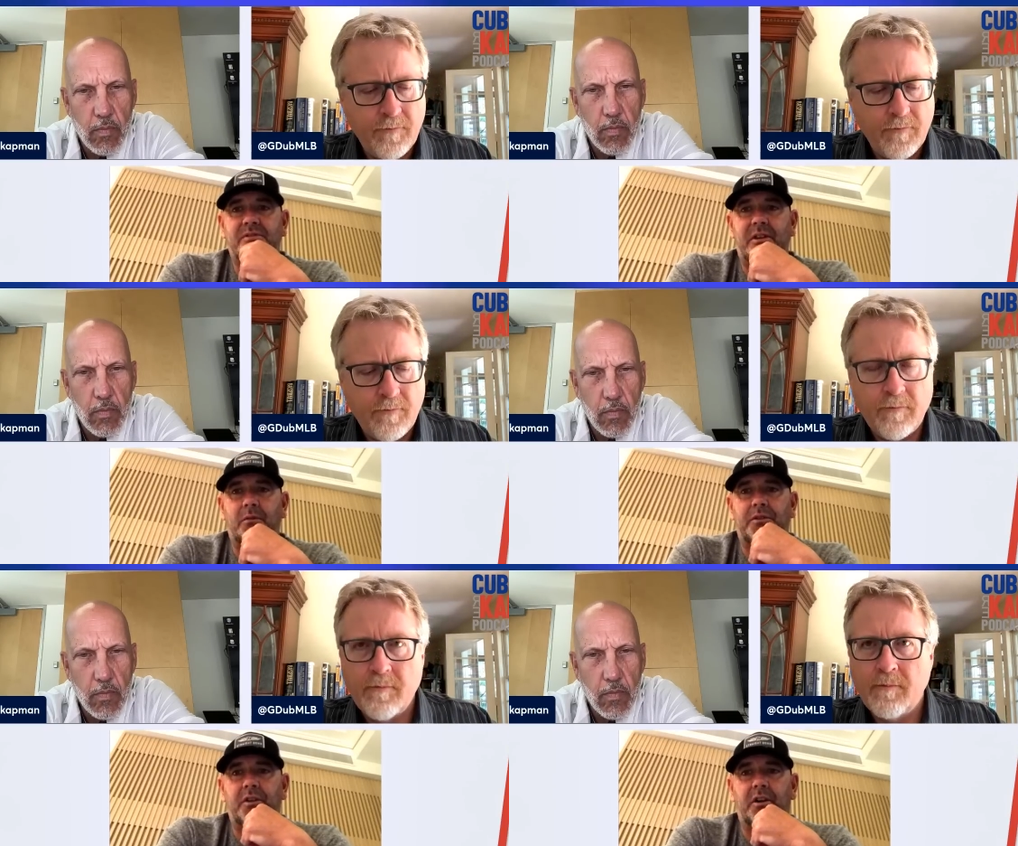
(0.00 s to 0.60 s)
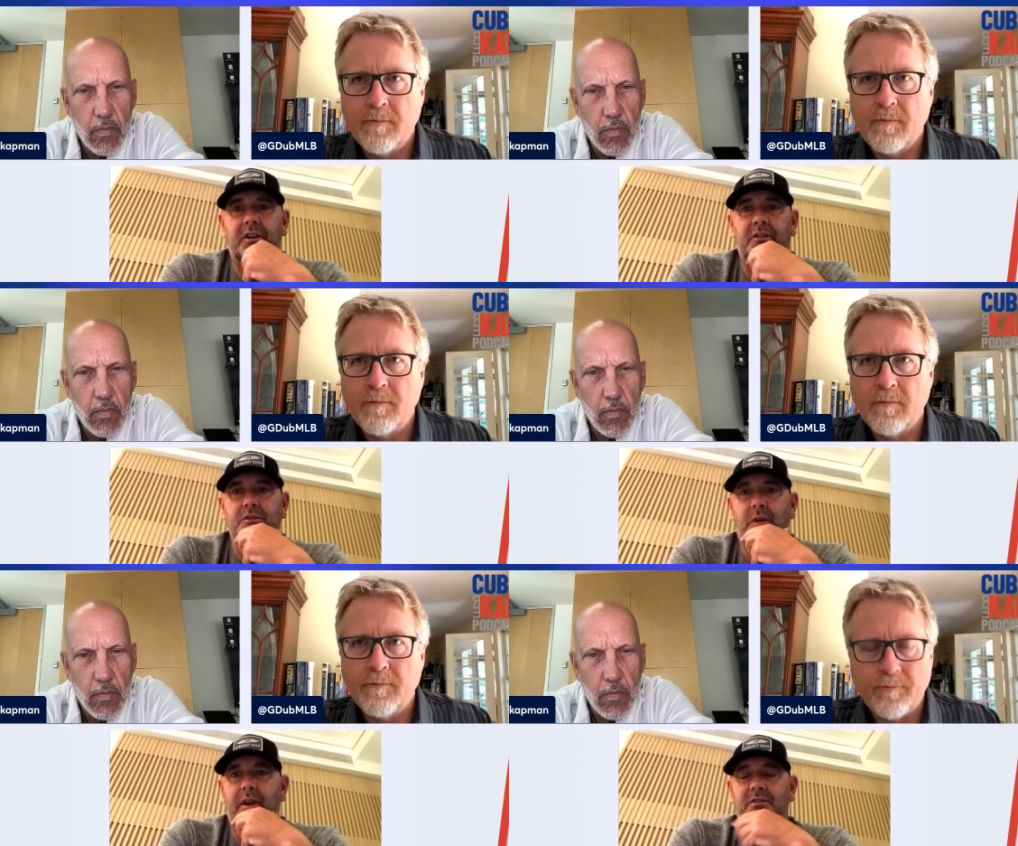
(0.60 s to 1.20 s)
Speaker 1: seeing with young
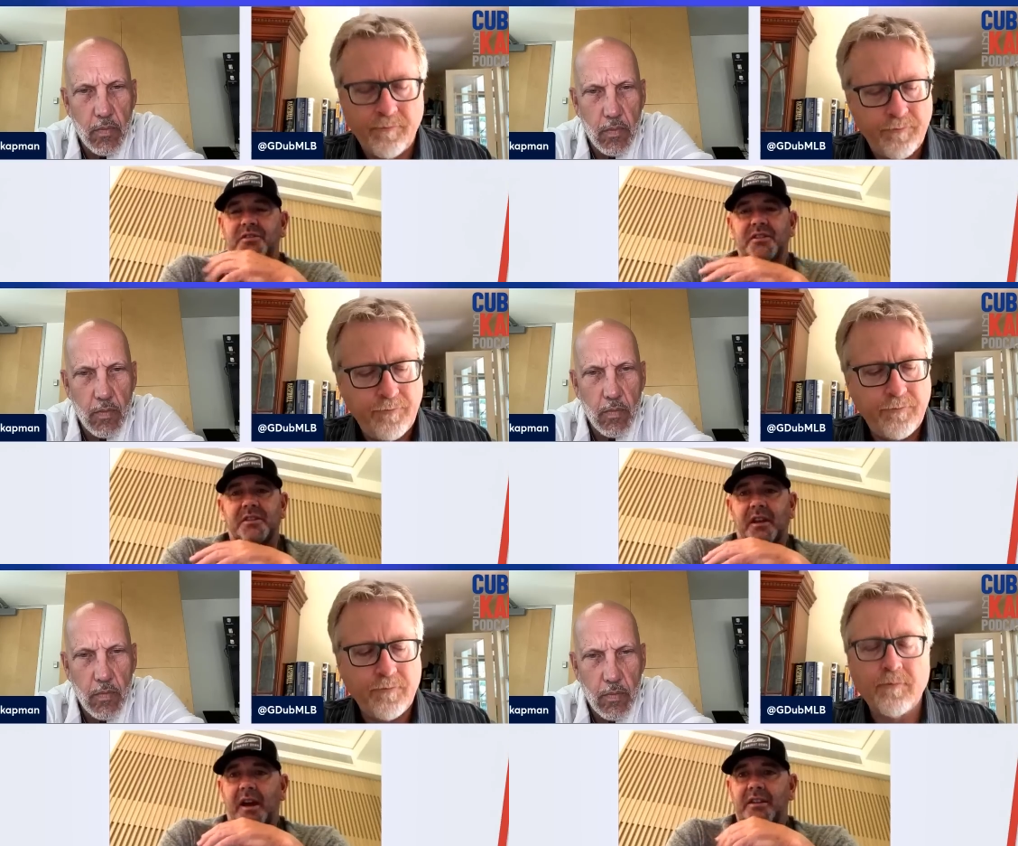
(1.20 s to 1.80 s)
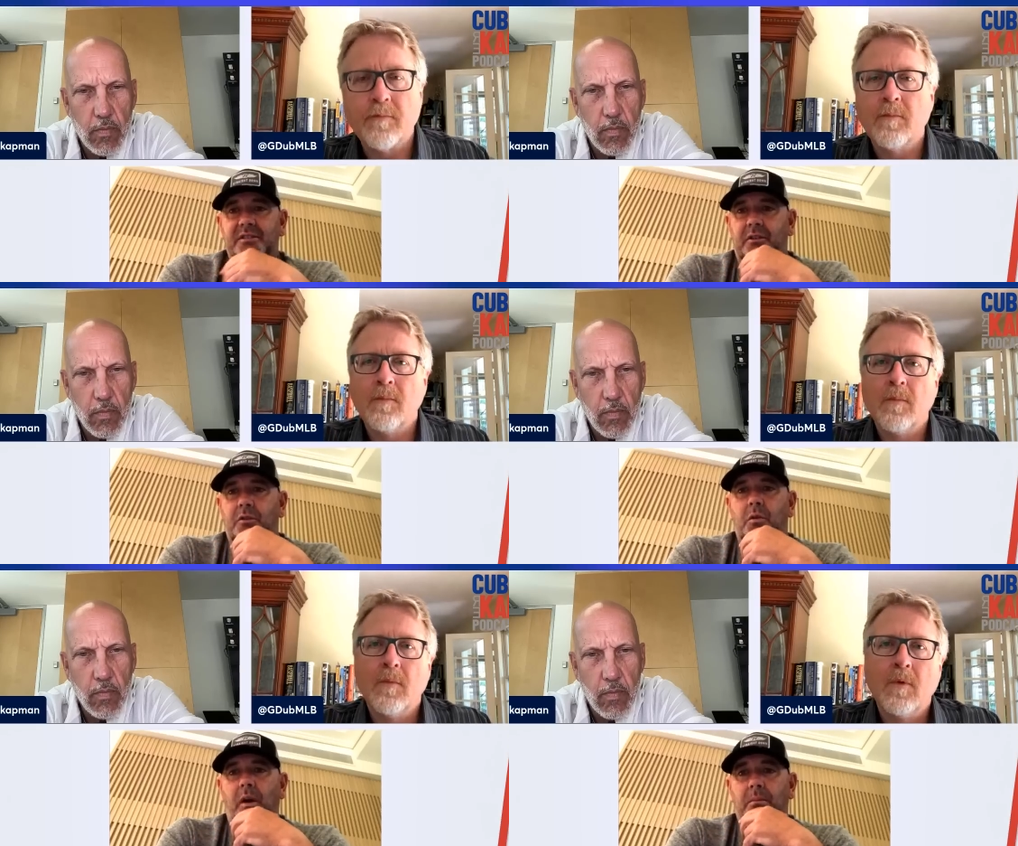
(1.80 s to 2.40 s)
hitters right now. Cincinnati's
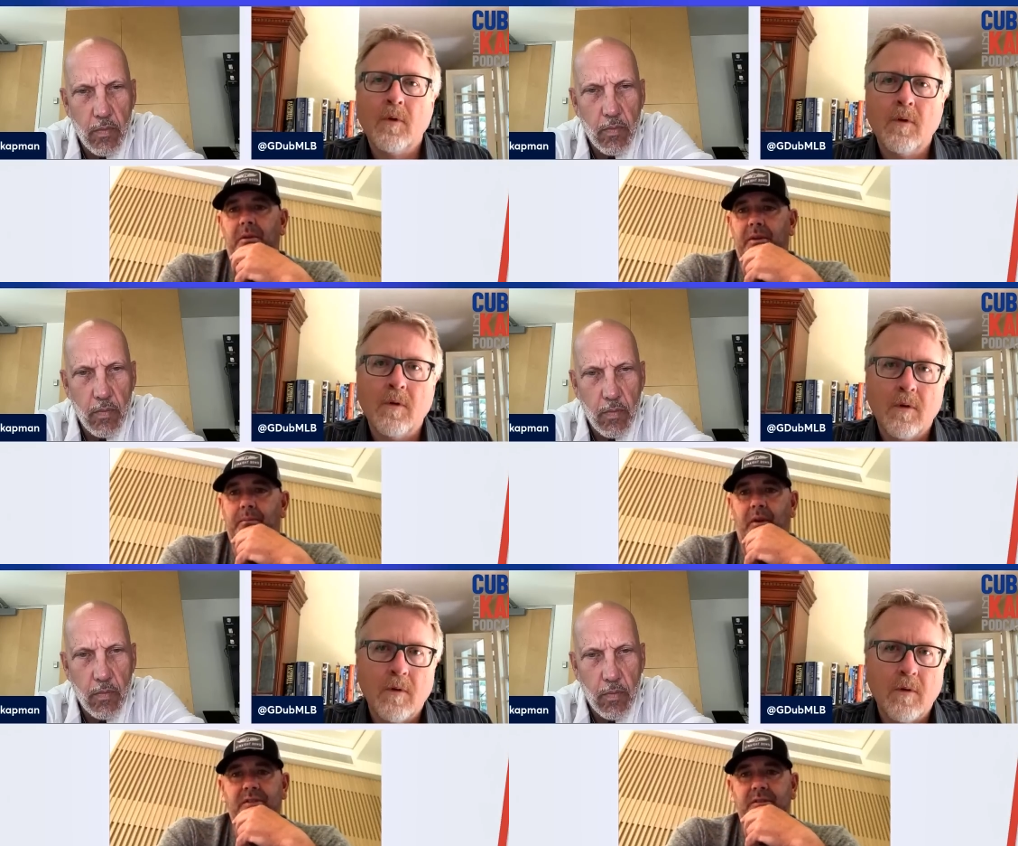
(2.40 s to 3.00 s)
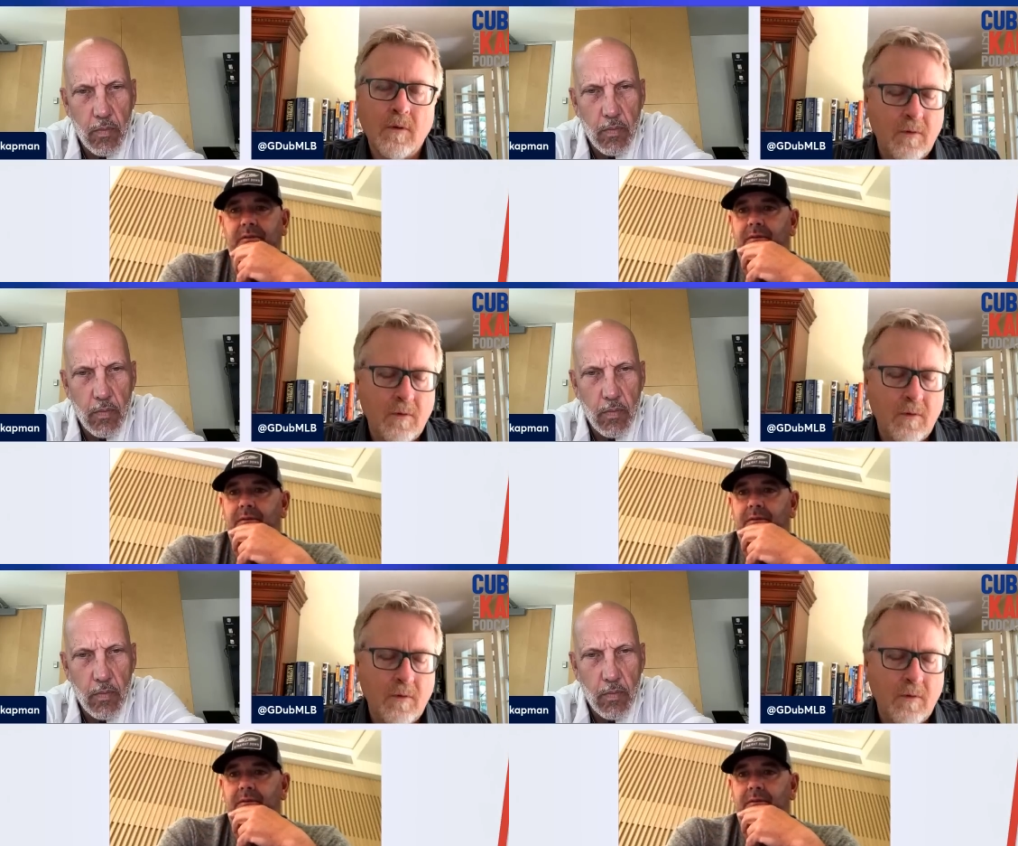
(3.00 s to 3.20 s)
incredibly impressive.